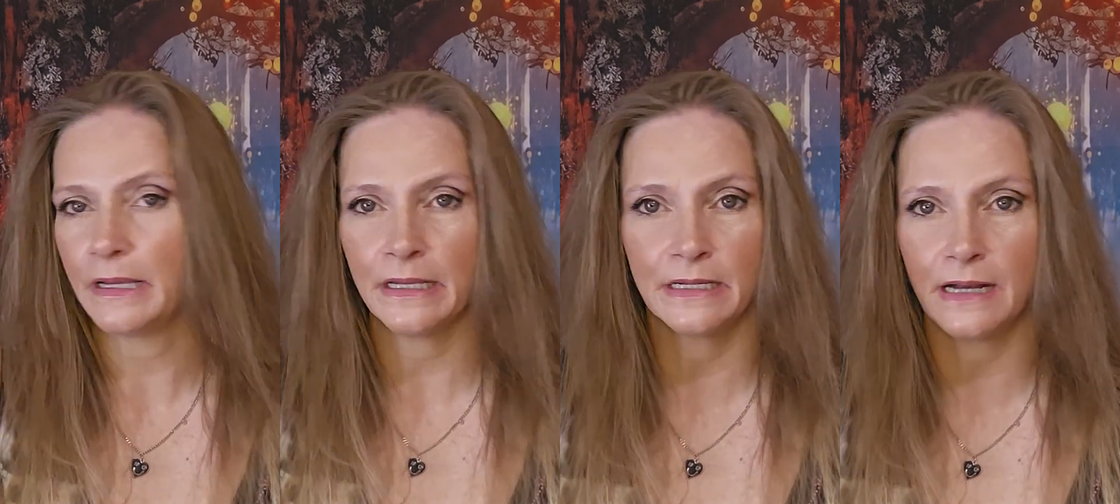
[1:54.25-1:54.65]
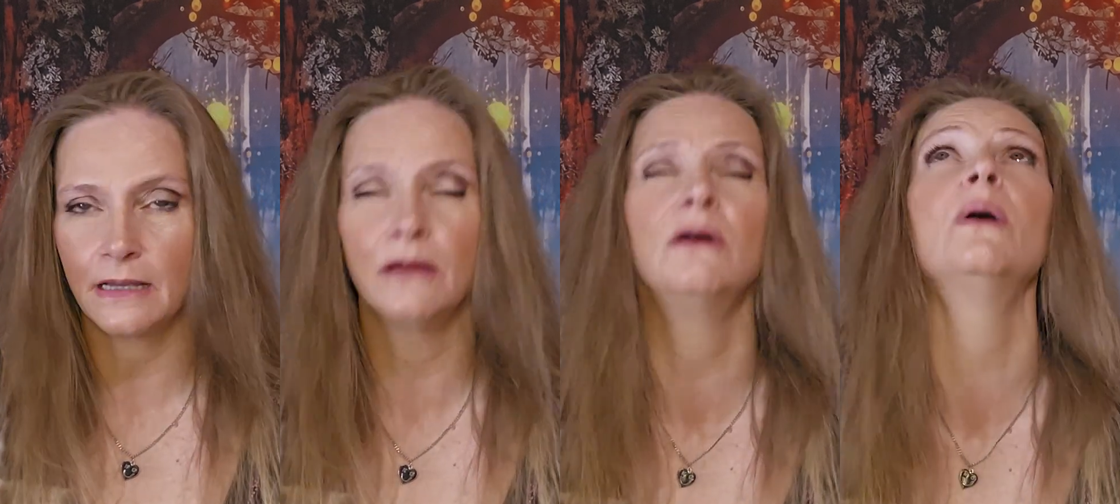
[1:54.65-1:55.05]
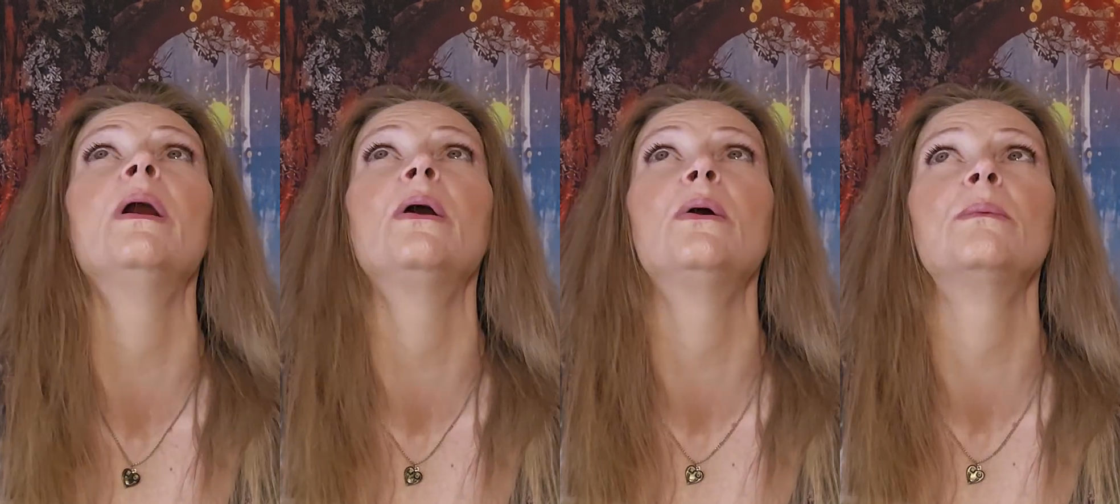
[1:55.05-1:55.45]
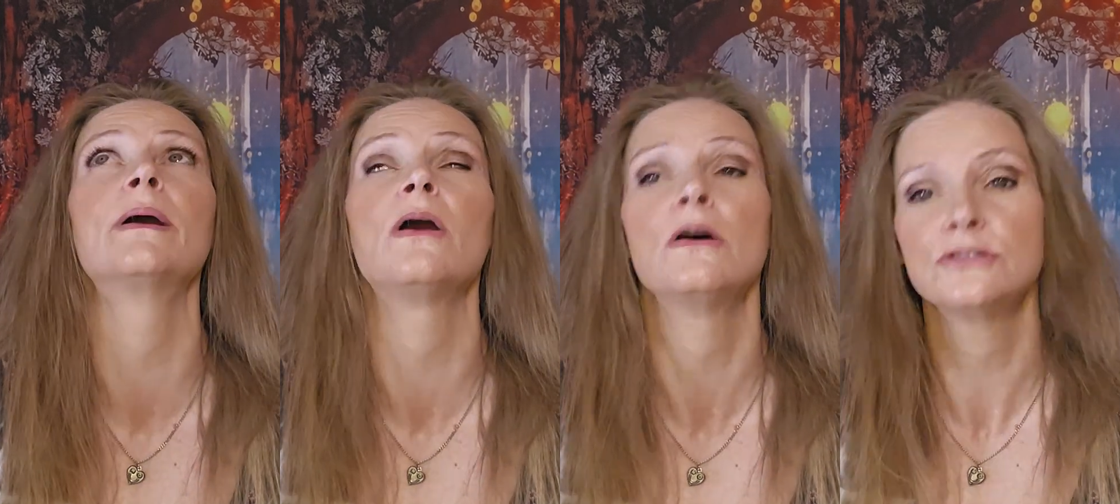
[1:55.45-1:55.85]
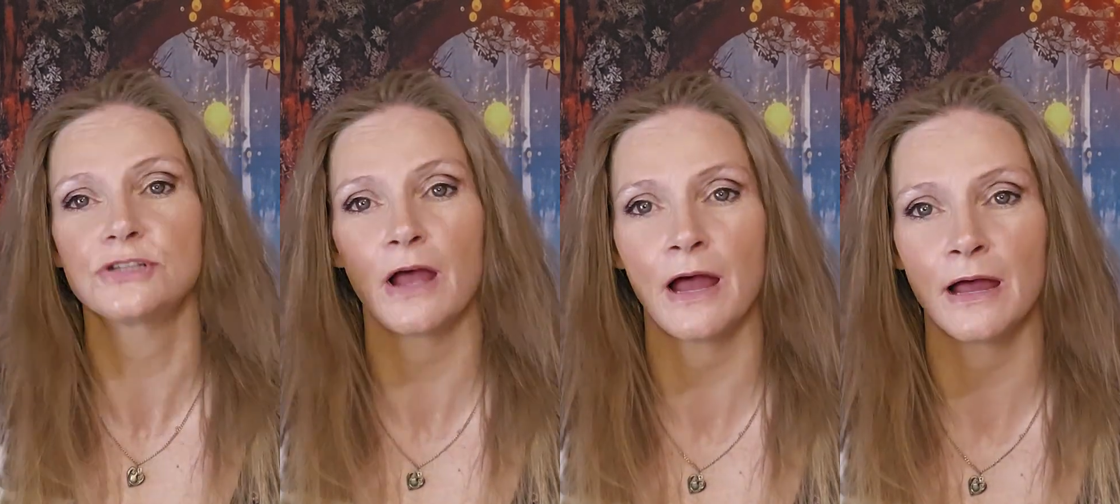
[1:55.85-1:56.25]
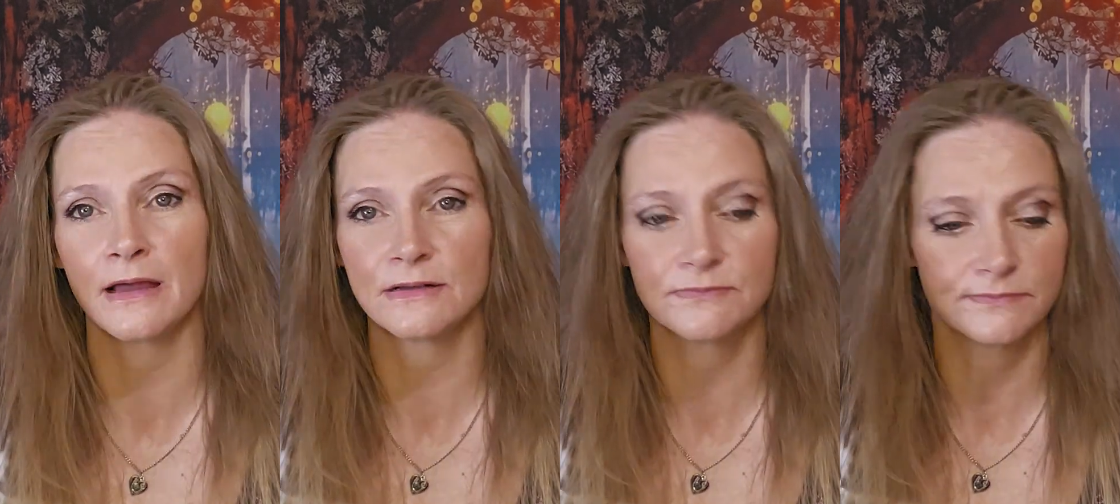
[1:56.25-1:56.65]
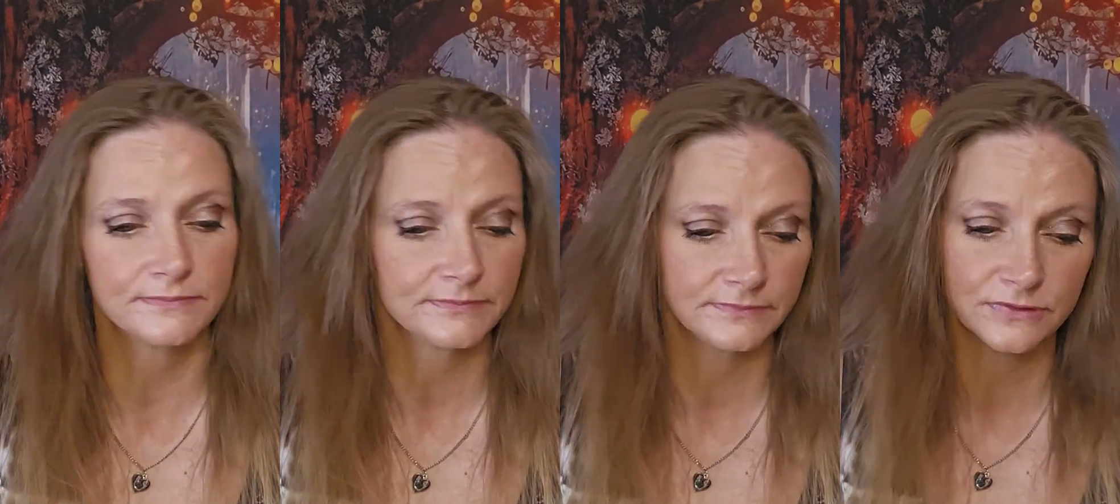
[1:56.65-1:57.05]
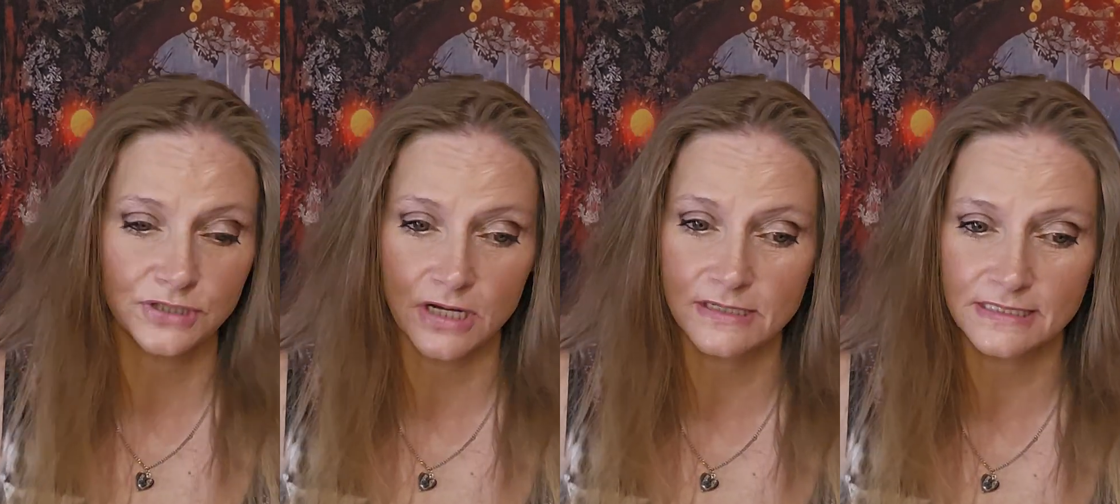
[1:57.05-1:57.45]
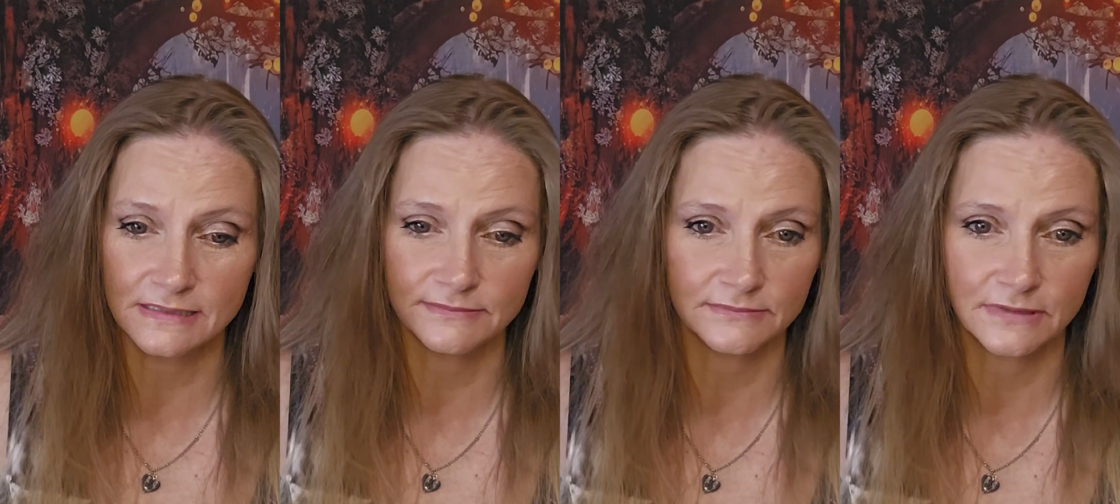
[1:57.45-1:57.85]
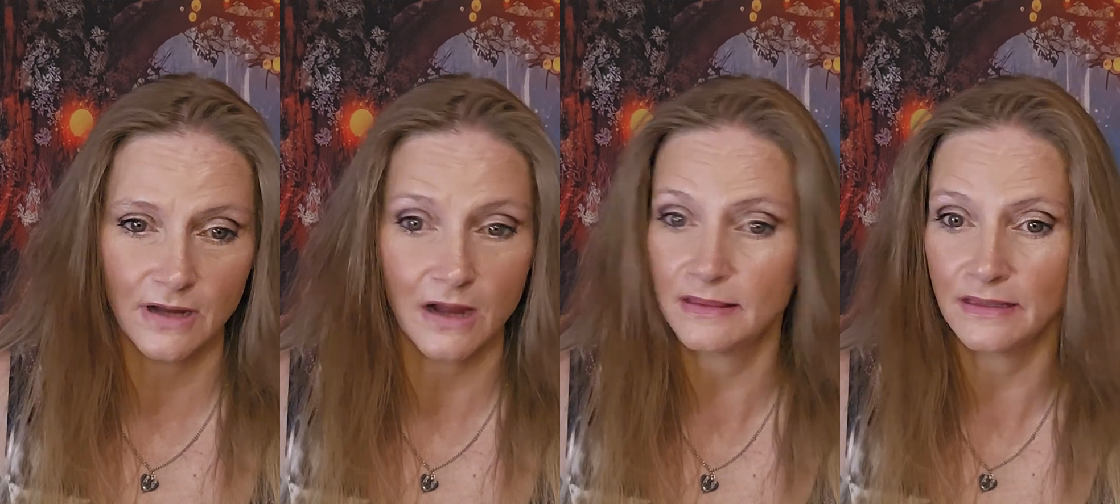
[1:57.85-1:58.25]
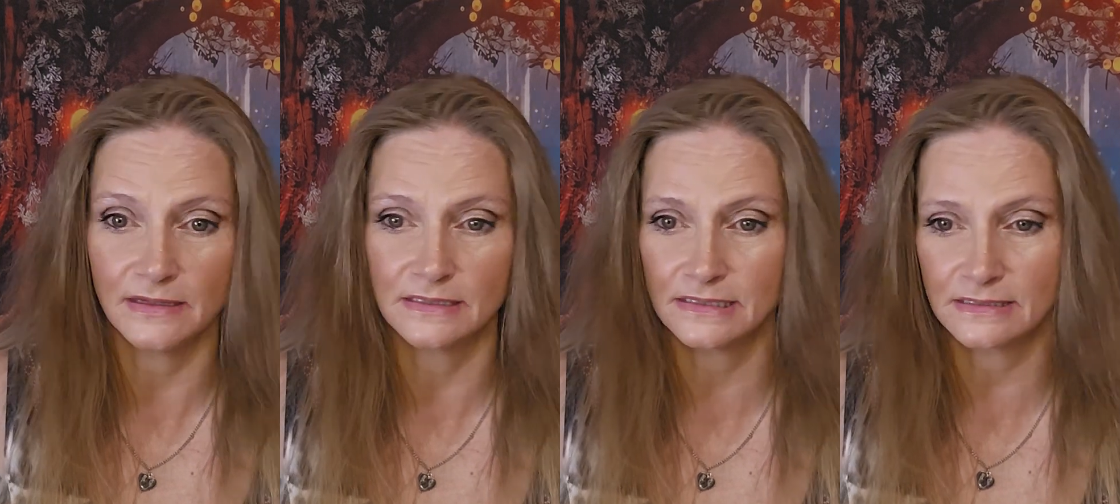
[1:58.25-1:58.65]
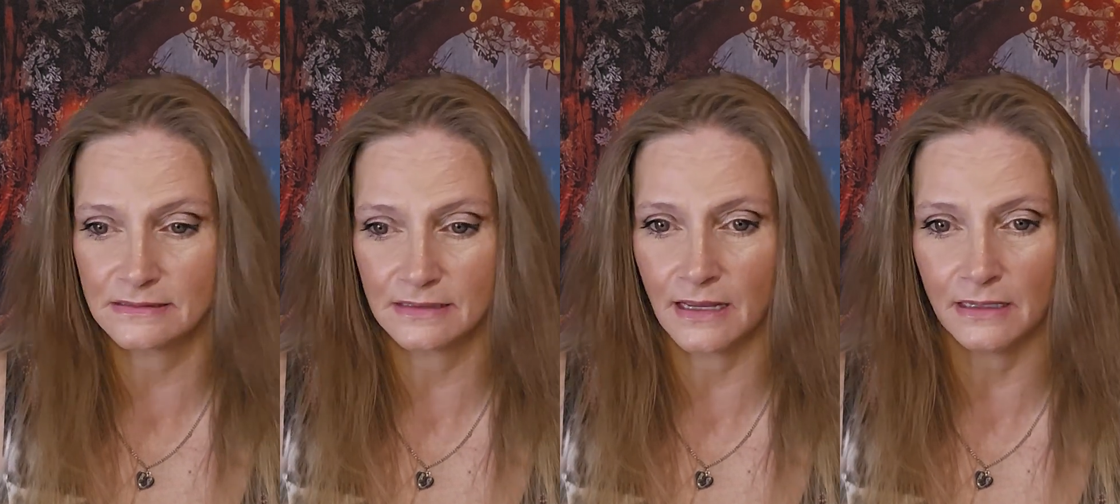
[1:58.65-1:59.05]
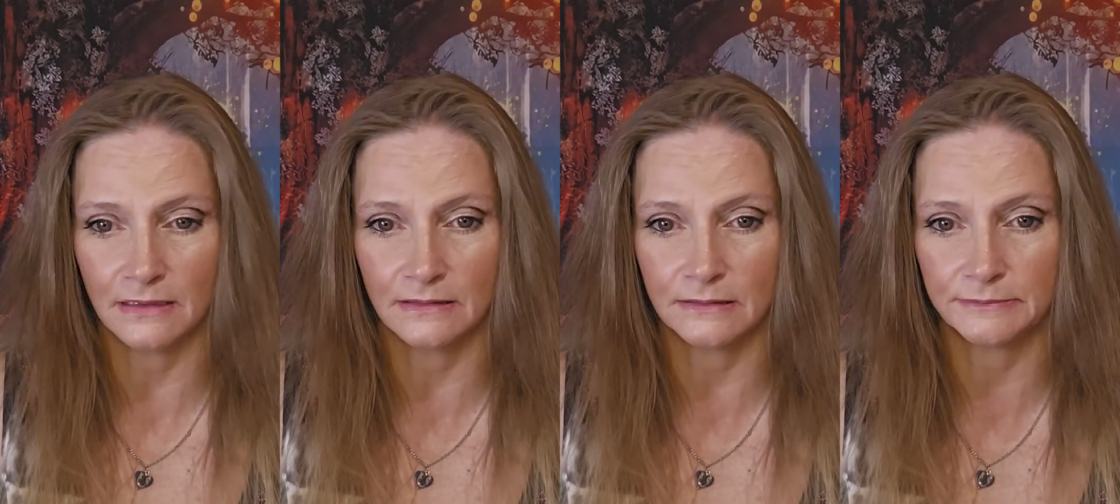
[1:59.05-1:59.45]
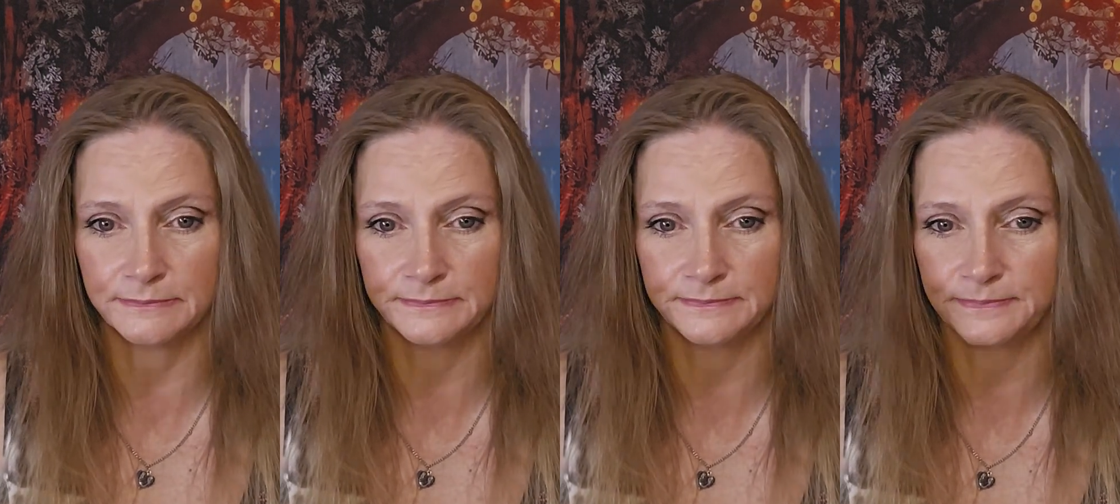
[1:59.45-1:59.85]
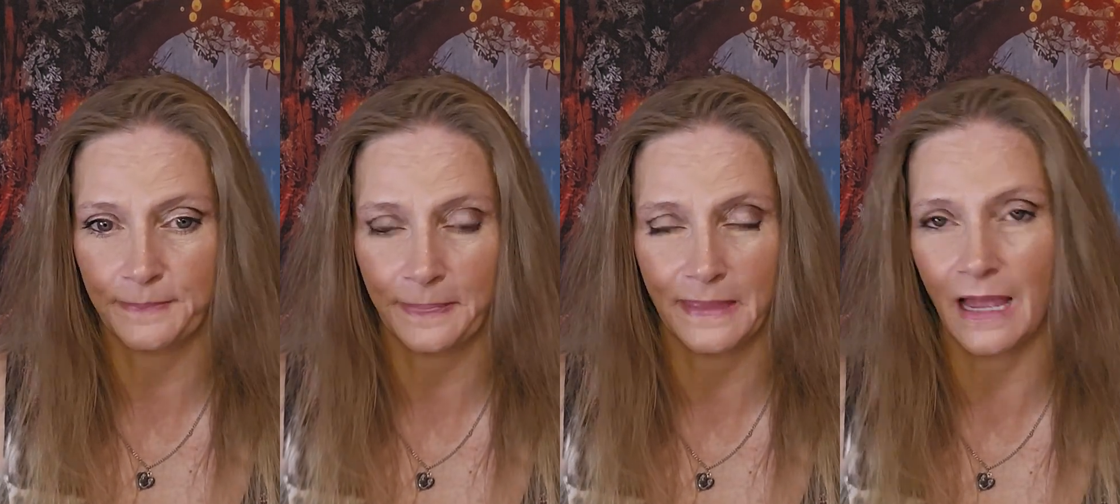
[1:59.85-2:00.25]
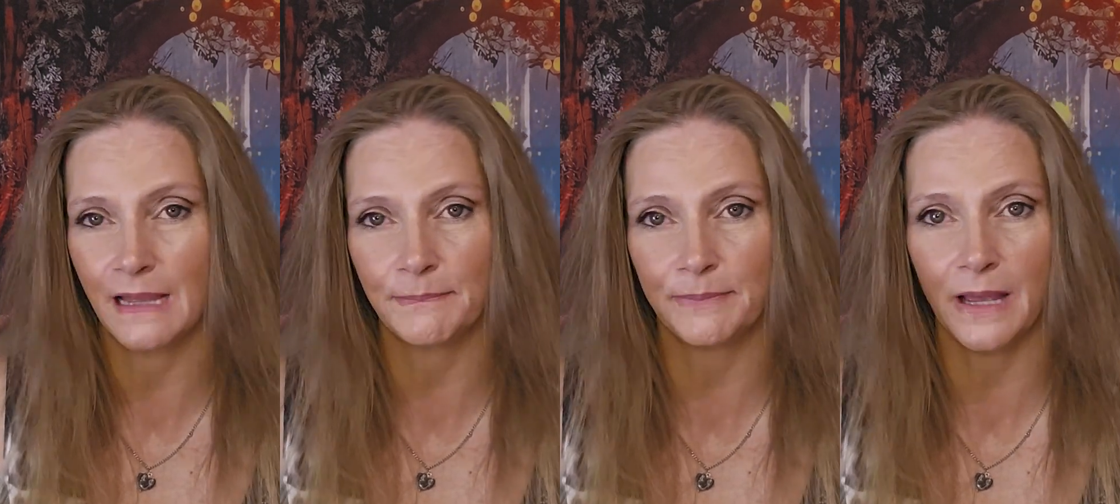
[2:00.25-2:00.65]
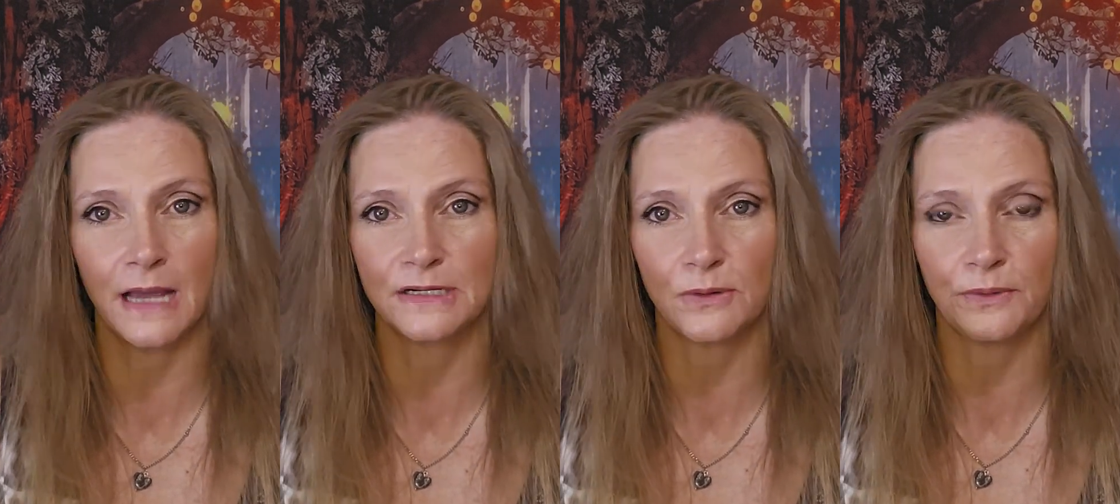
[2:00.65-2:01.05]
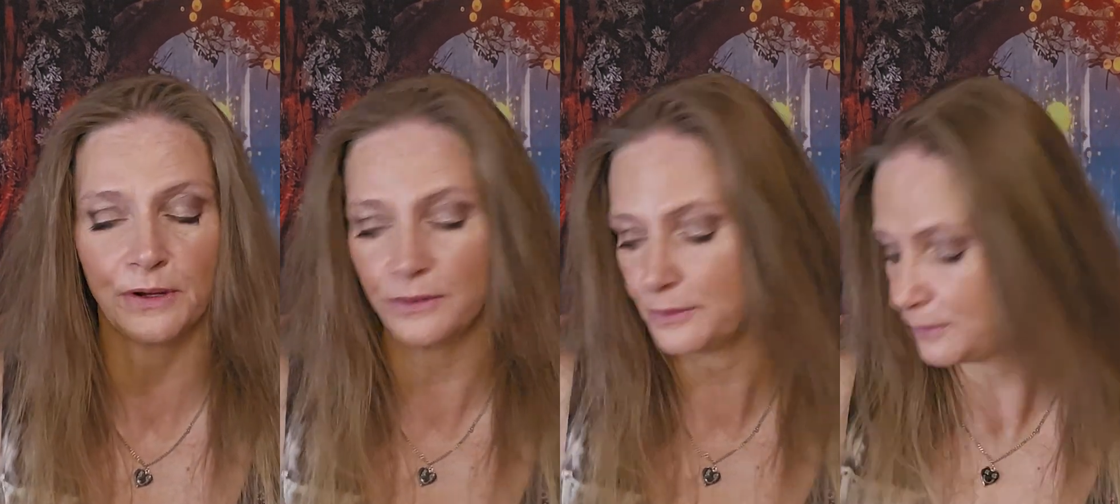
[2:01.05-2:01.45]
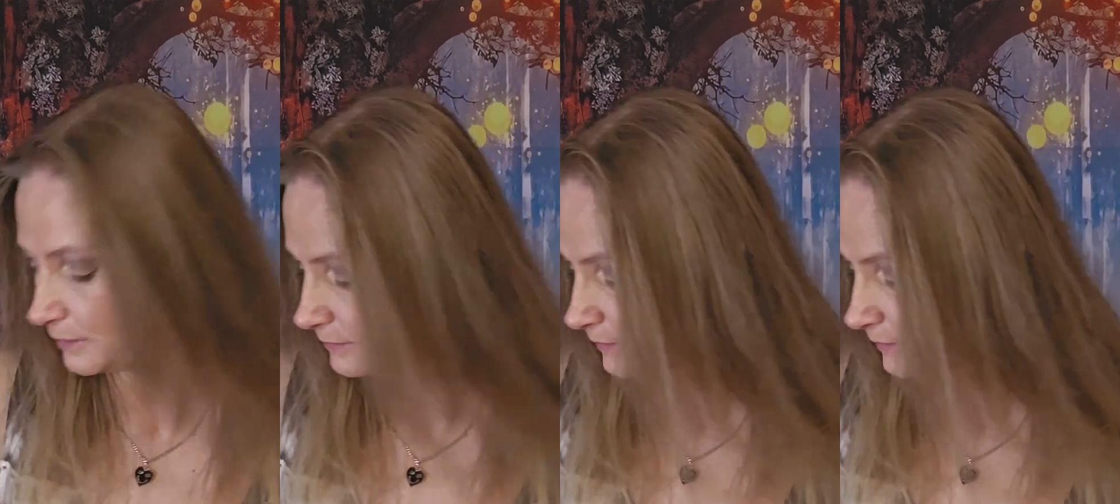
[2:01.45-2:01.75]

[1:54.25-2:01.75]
And oh my gosh, I just got this. But I don't know.